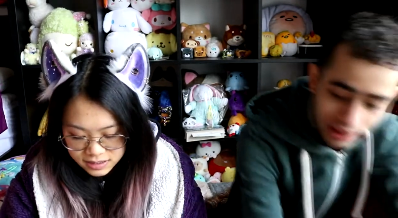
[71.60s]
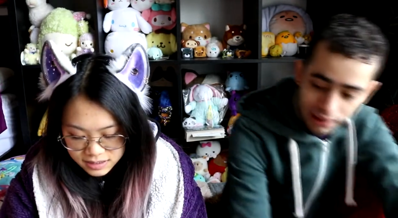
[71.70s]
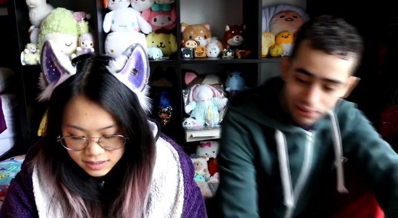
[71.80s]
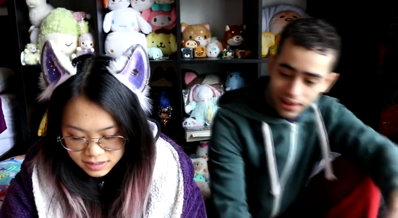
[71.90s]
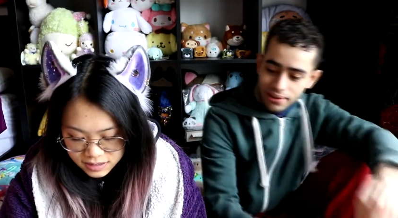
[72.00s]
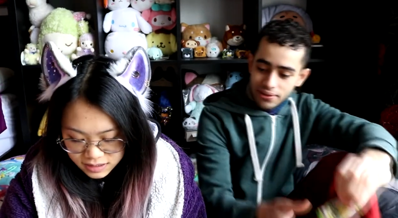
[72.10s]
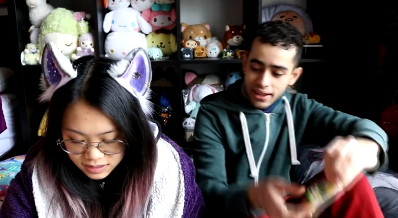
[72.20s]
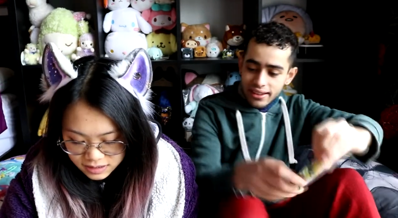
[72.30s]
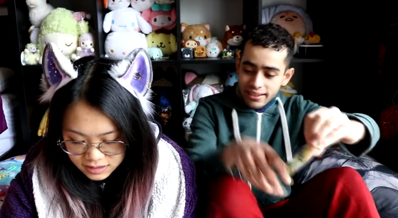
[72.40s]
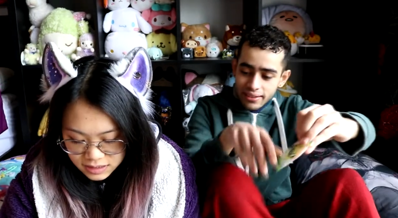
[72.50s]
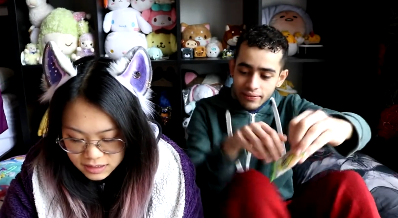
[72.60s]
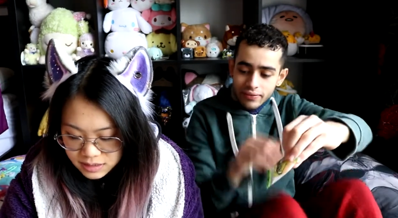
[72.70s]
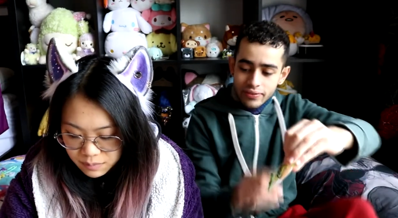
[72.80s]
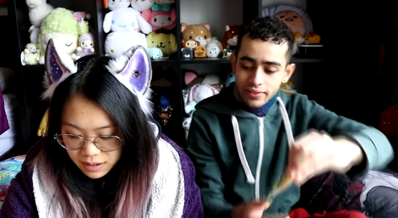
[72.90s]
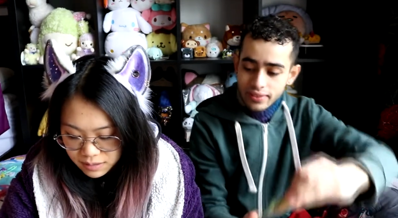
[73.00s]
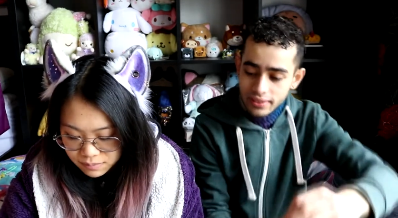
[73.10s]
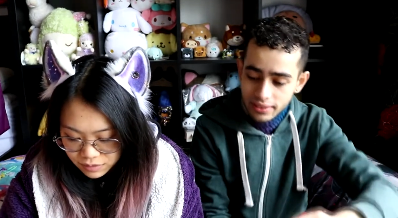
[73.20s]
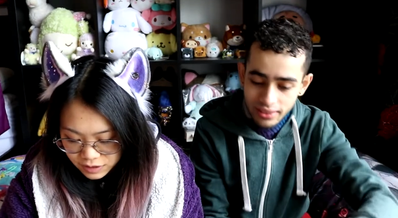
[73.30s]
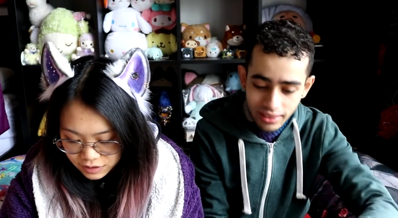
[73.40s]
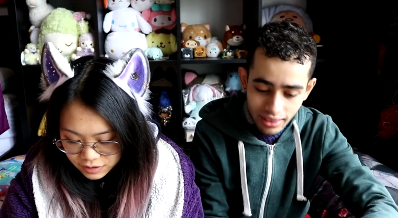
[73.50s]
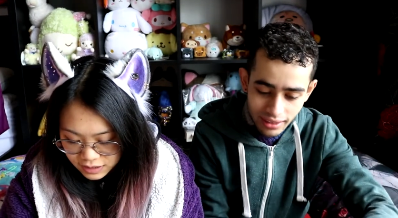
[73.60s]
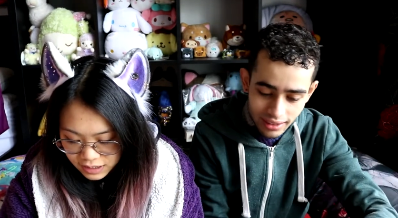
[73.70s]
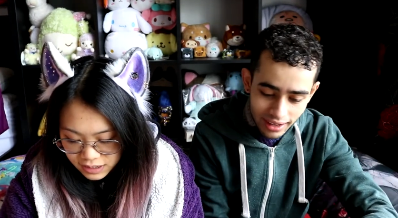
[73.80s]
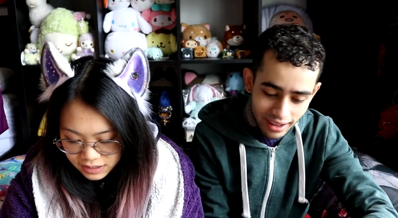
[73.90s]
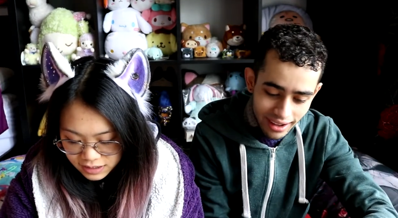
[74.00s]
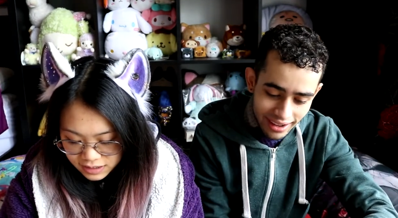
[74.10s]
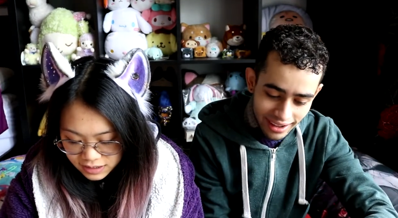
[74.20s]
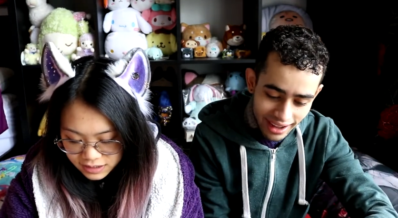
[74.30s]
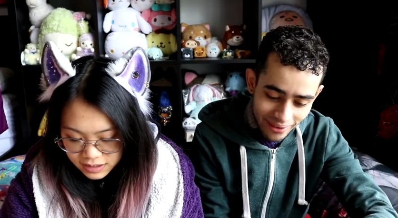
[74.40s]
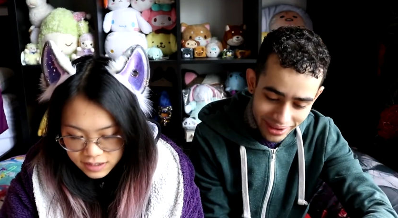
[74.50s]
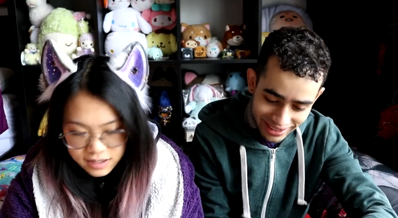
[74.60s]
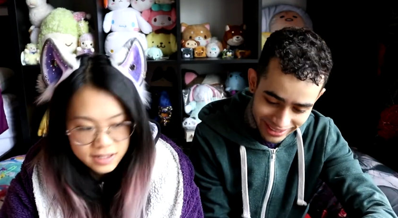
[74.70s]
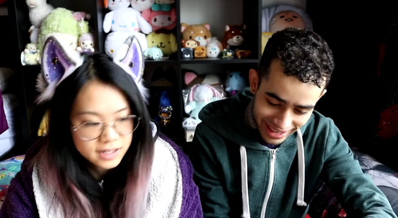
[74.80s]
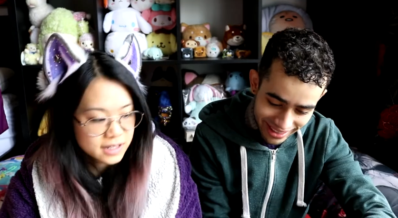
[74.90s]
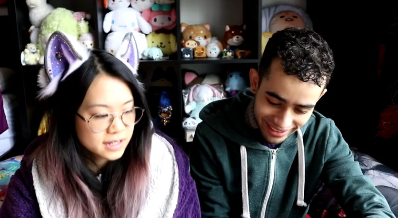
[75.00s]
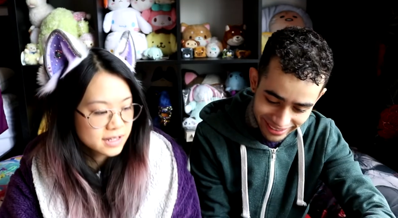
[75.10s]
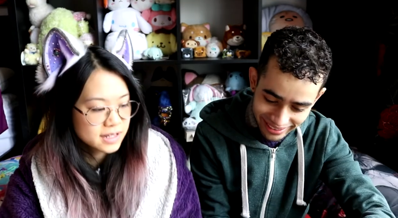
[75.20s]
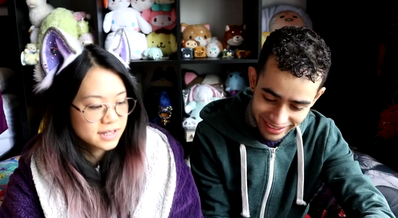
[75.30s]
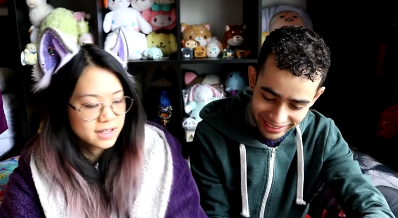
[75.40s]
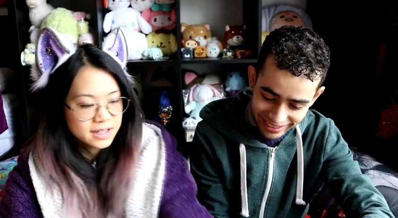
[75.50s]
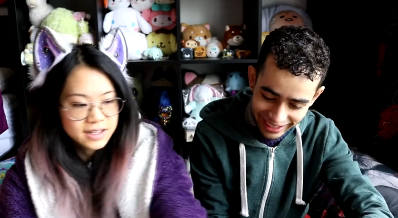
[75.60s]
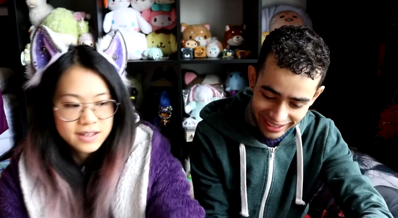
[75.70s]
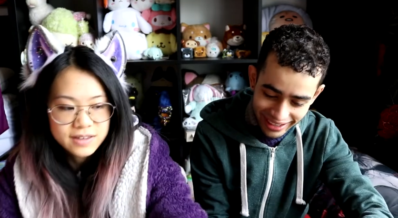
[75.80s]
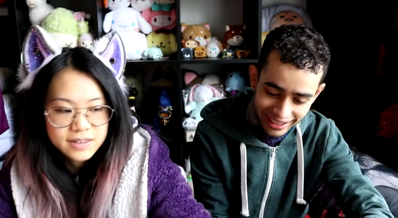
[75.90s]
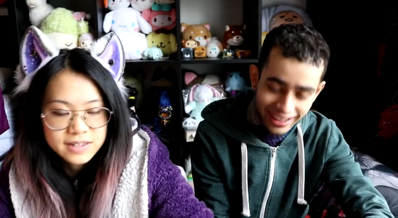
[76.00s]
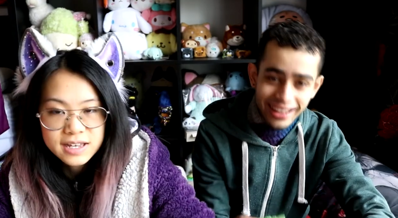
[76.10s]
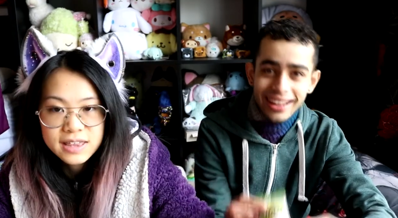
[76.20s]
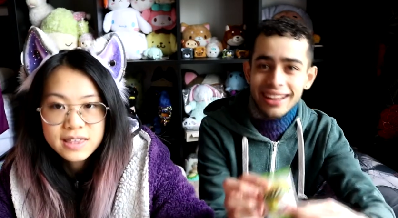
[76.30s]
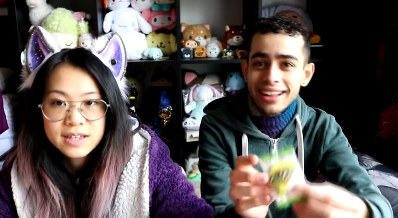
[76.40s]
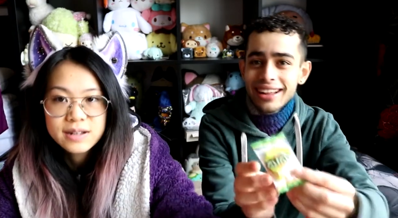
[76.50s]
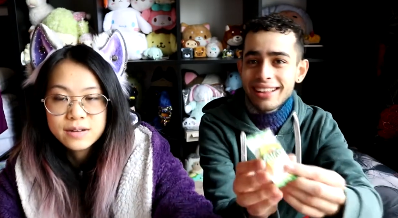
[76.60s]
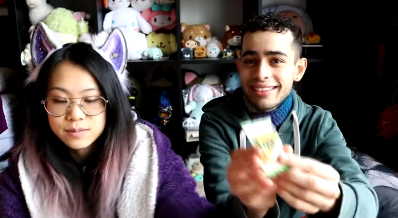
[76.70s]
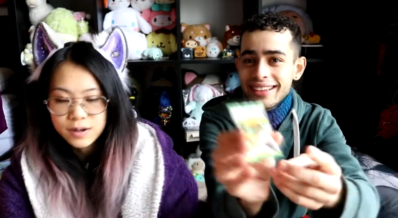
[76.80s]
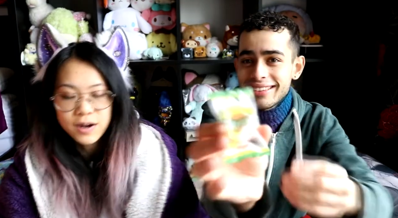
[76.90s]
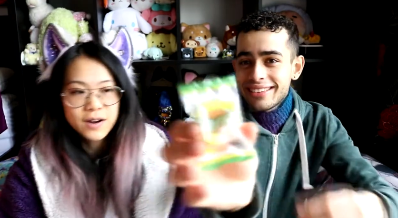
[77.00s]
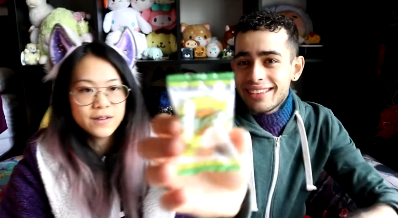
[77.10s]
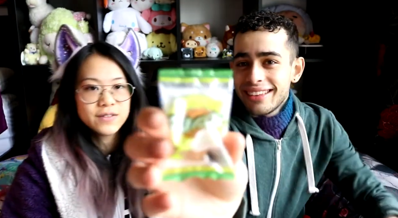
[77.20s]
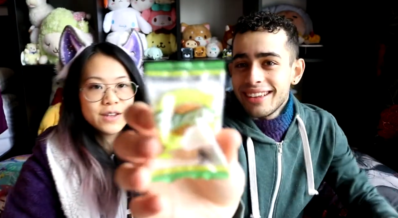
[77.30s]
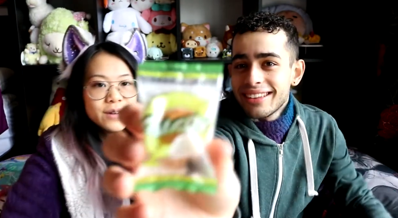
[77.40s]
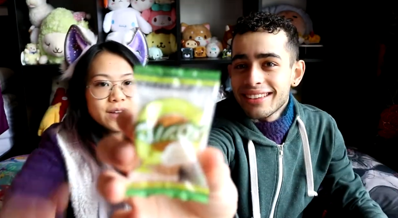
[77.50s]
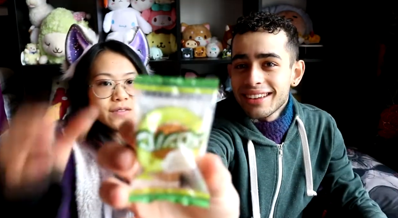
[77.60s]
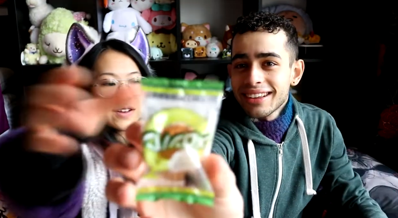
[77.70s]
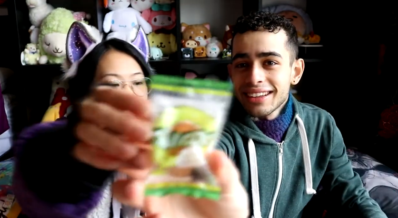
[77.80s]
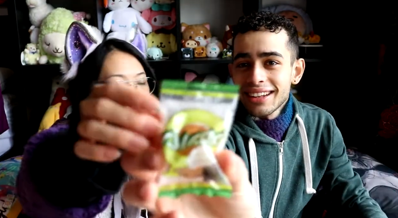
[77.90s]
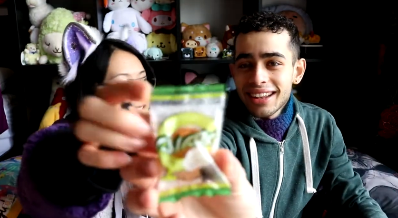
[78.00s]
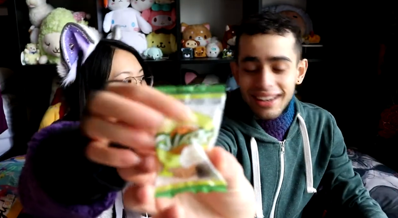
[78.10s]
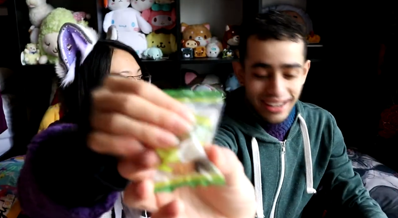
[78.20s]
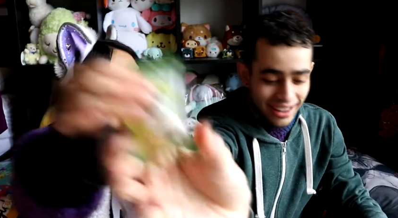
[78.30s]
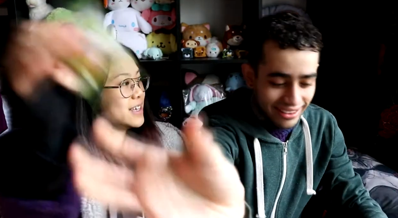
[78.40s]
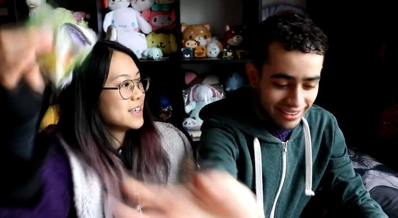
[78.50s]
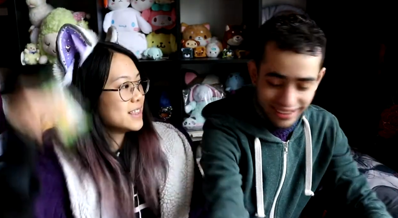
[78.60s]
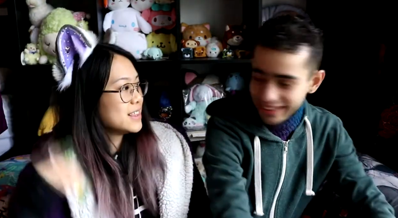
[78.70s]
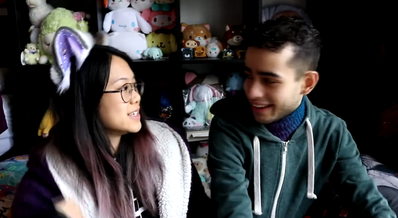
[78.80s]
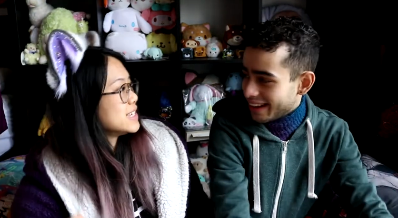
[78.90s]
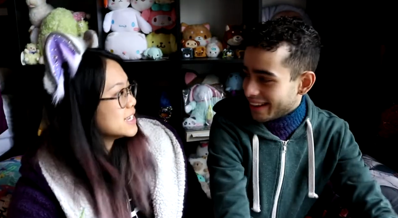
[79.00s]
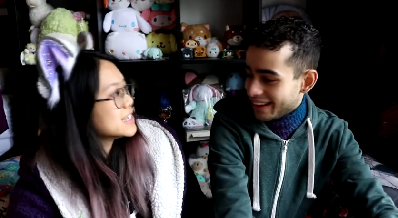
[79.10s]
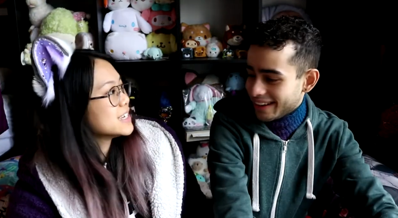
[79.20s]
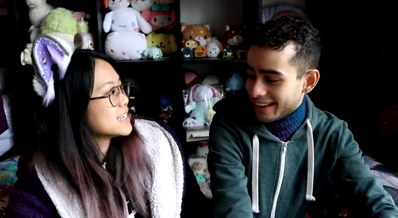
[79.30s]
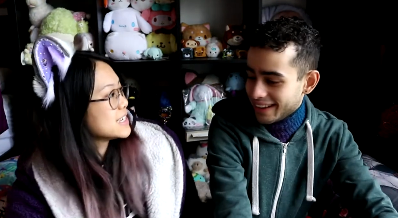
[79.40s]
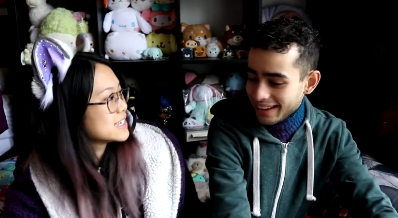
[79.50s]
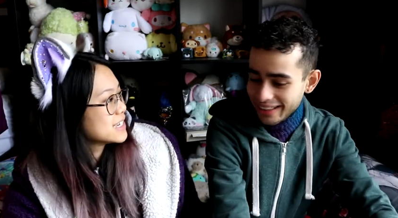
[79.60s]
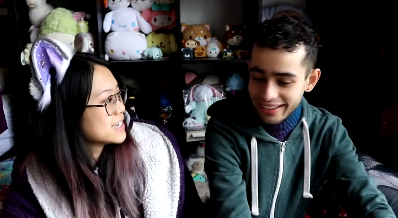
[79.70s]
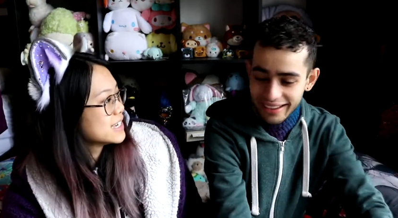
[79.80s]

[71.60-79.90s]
Speaker 1: fella first.
Speaker 2: So this is a melon bread cookie.
Speaker 1: Oh, how are we gonna share this? It's teensy. You
Speaker 2: need to get the little. Oh, you know what I forgot? It's teensy. The scissors.
Speaker 1: The